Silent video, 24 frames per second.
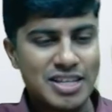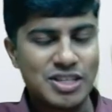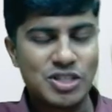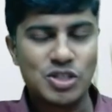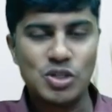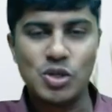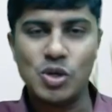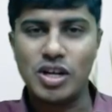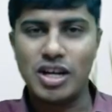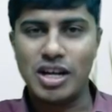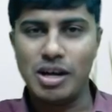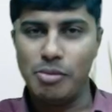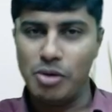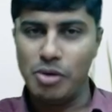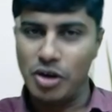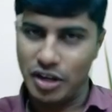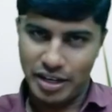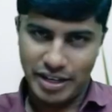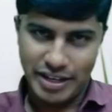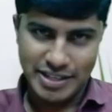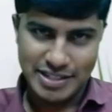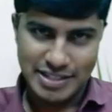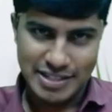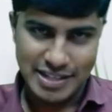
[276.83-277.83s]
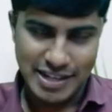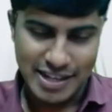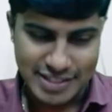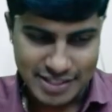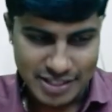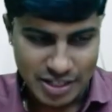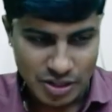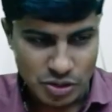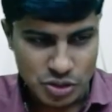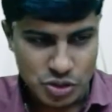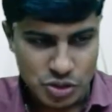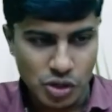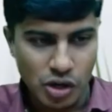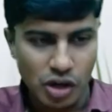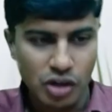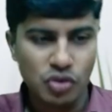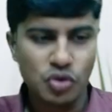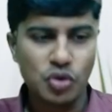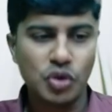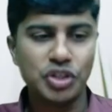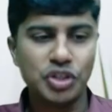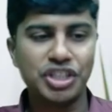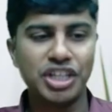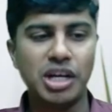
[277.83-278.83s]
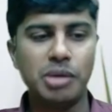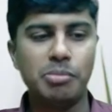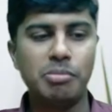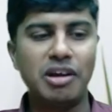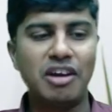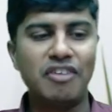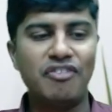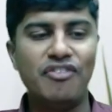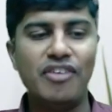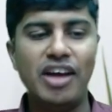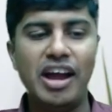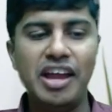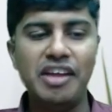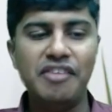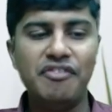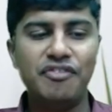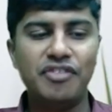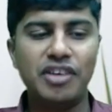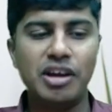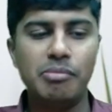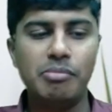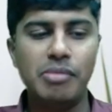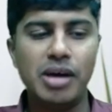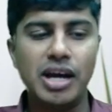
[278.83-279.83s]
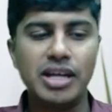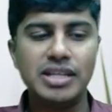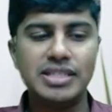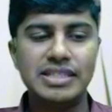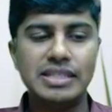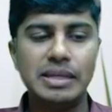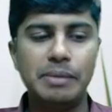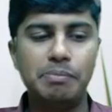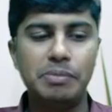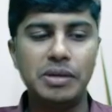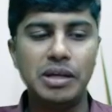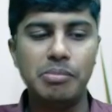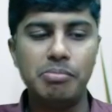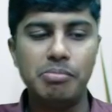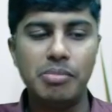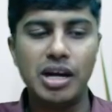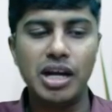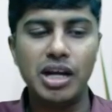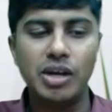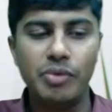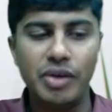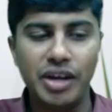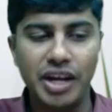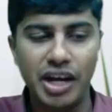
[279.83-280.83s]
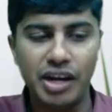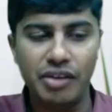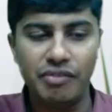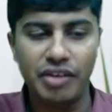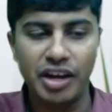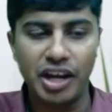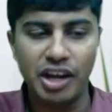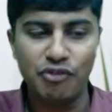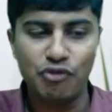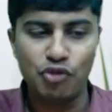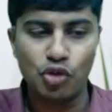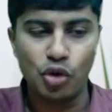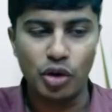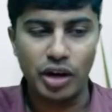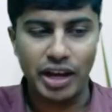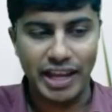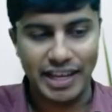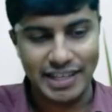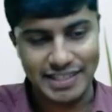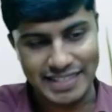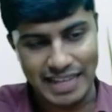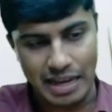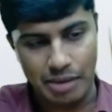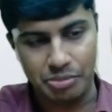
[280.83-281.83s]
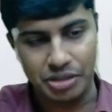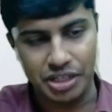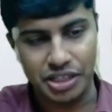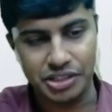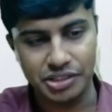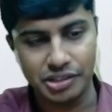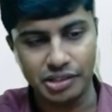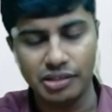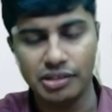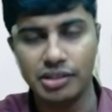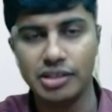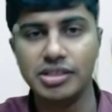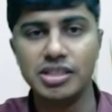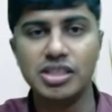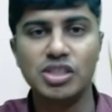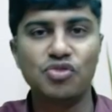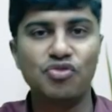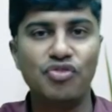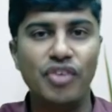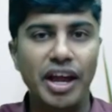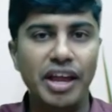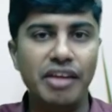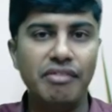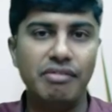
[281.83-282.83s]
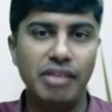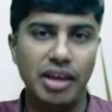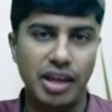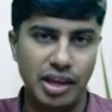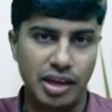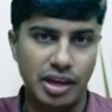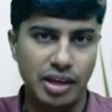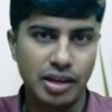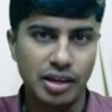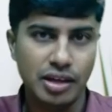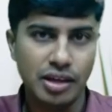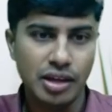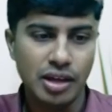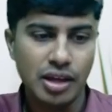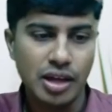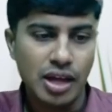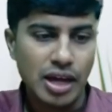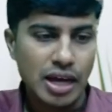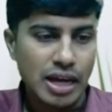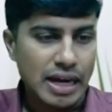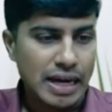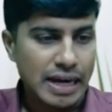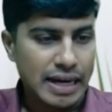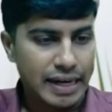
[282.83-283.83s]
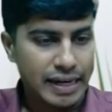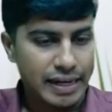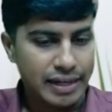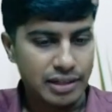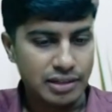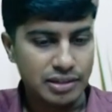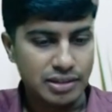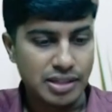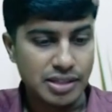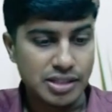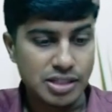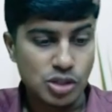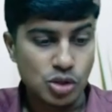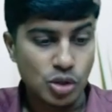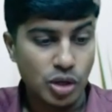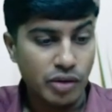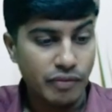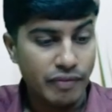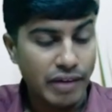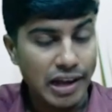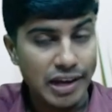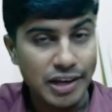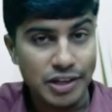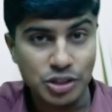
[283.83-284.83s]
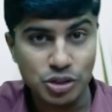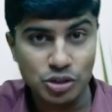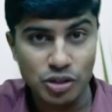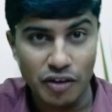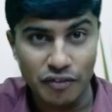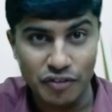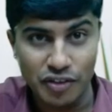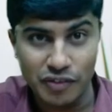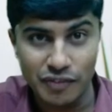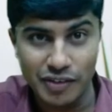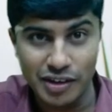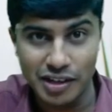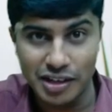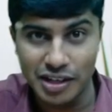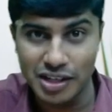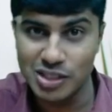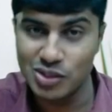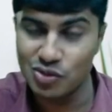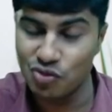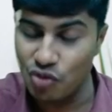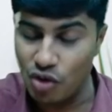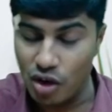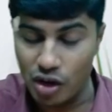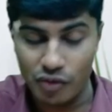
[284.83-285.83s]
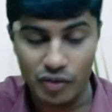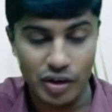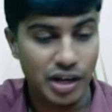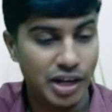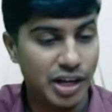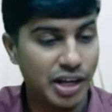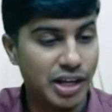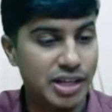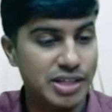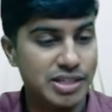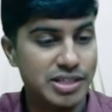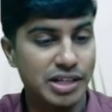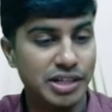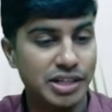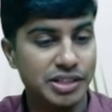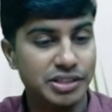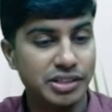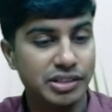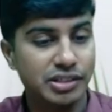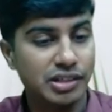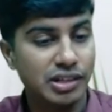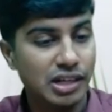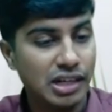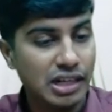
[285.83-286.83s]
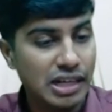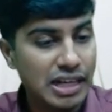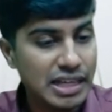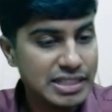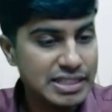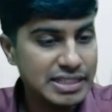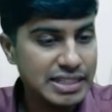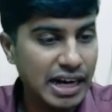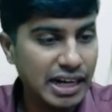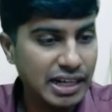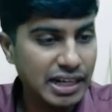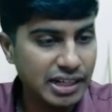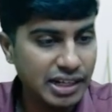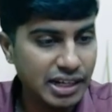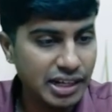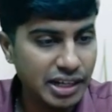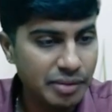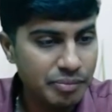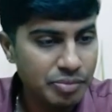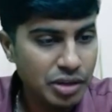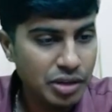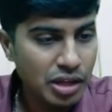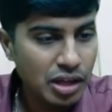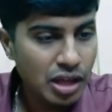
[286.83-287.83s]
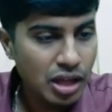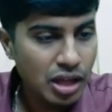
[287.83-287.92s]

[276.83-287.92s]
So come on guys, let's now solve question number five from our September twenty twenty-four examination. This is five A and this is on valuation of inventories, forward reconciliation. Let's start reading.